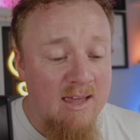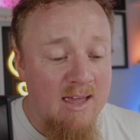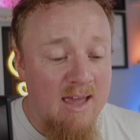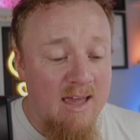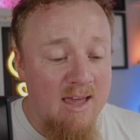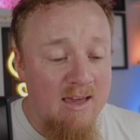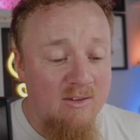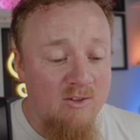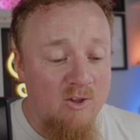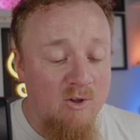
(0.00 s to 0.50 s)

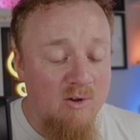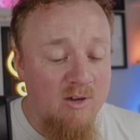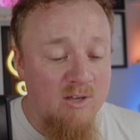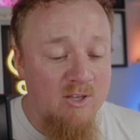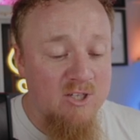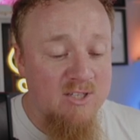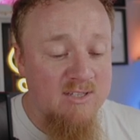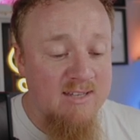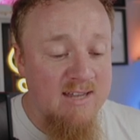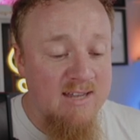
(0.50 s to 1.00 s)
is you can
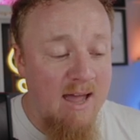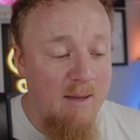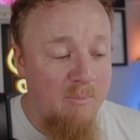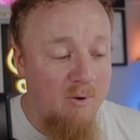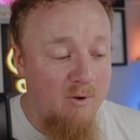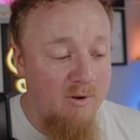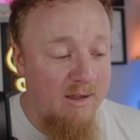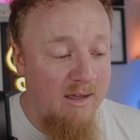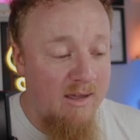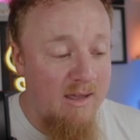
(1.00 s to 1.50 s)
just
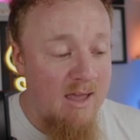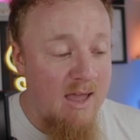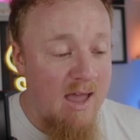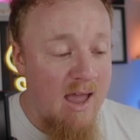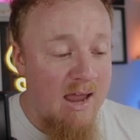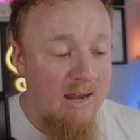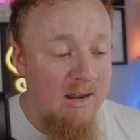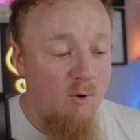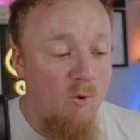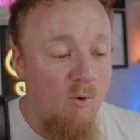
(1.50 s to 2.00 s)
tap on it,
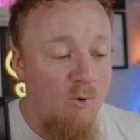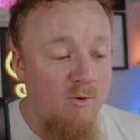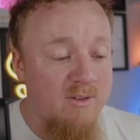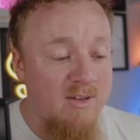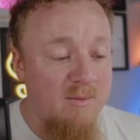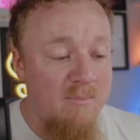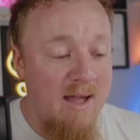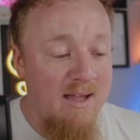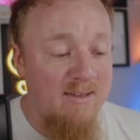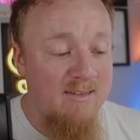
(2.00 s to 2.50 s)
and it
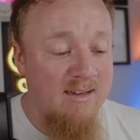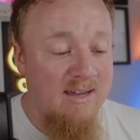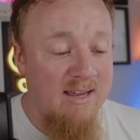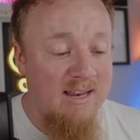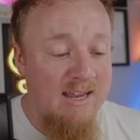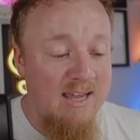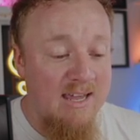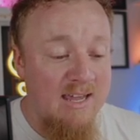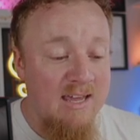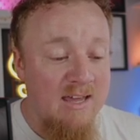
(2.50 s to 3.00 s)

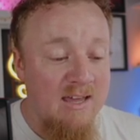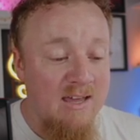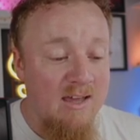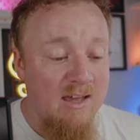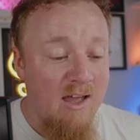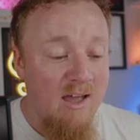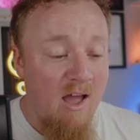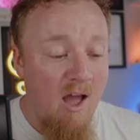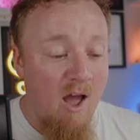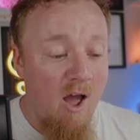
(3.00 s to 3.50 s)
automatically
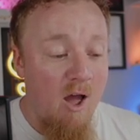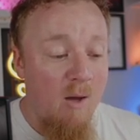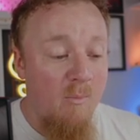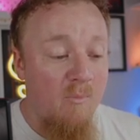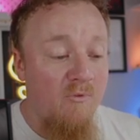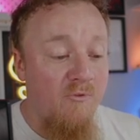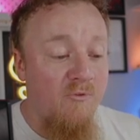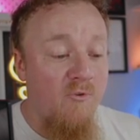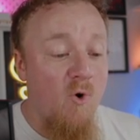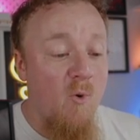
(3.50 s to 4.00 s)

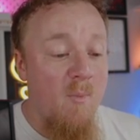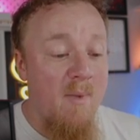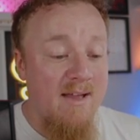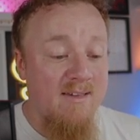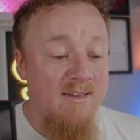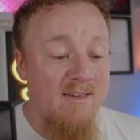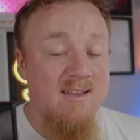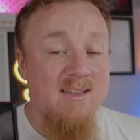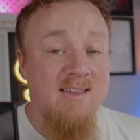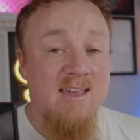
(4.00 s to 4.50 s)

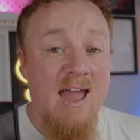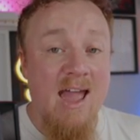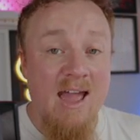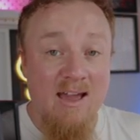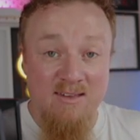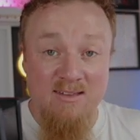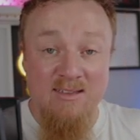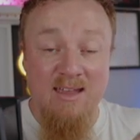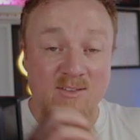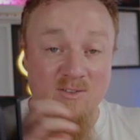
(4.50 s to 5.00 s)
formats the
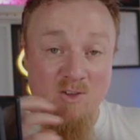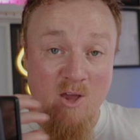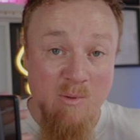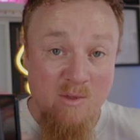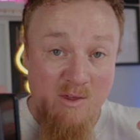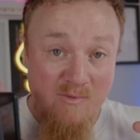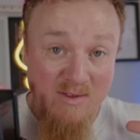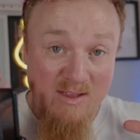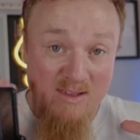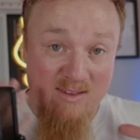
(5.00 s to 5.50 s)
text in
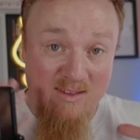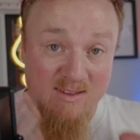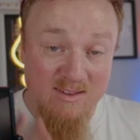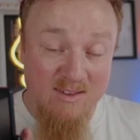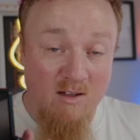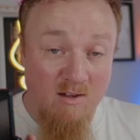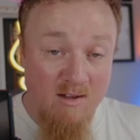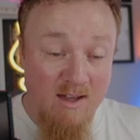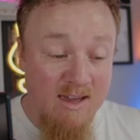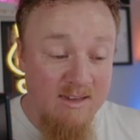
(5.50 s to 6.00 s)
terms of its
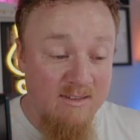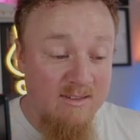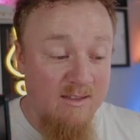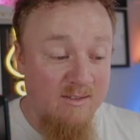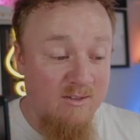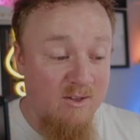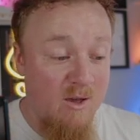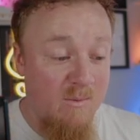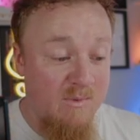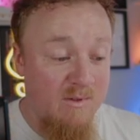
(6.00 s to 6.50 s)
size, in
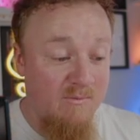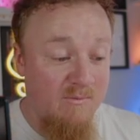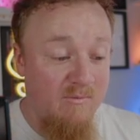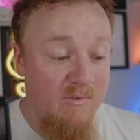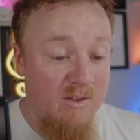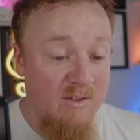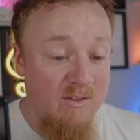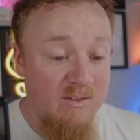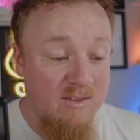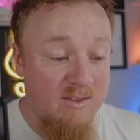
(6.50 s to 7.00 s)
terms of
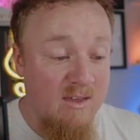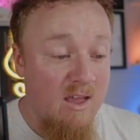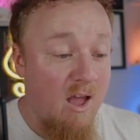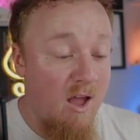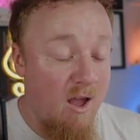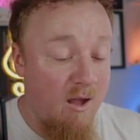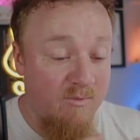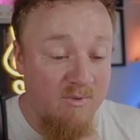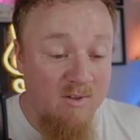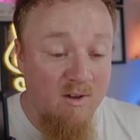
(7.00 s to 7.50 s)
its
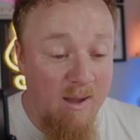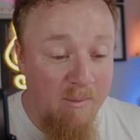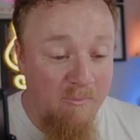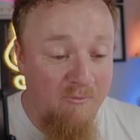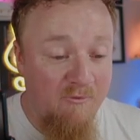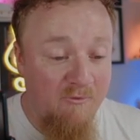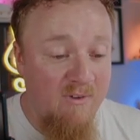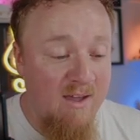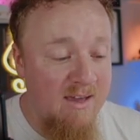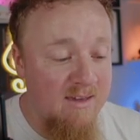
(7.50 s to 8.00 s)

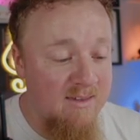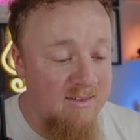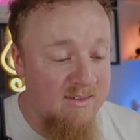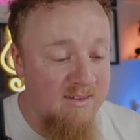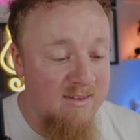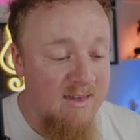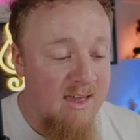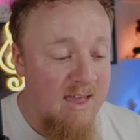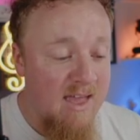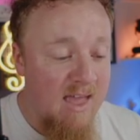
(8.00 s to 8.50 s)

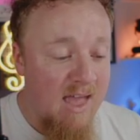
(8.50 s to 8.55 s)
typeface.